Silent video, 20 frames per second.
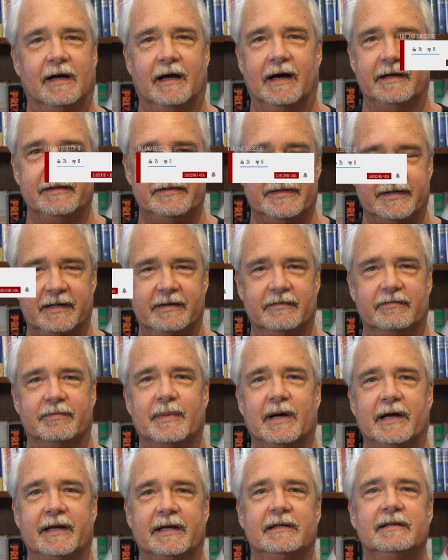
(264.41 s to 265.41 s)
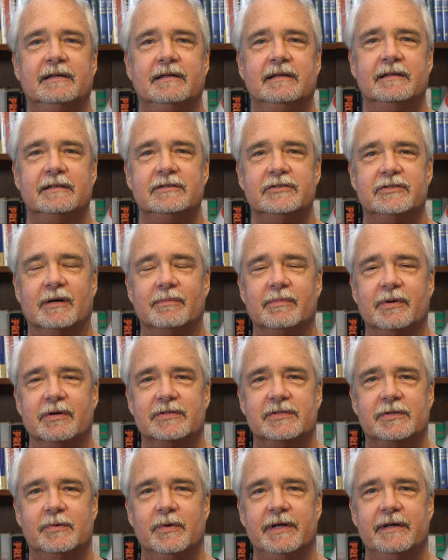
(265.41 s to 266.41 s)
I think of my jumbo
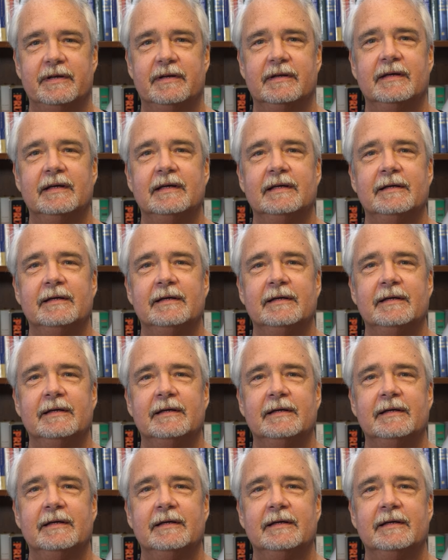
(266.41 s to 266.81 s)
squid.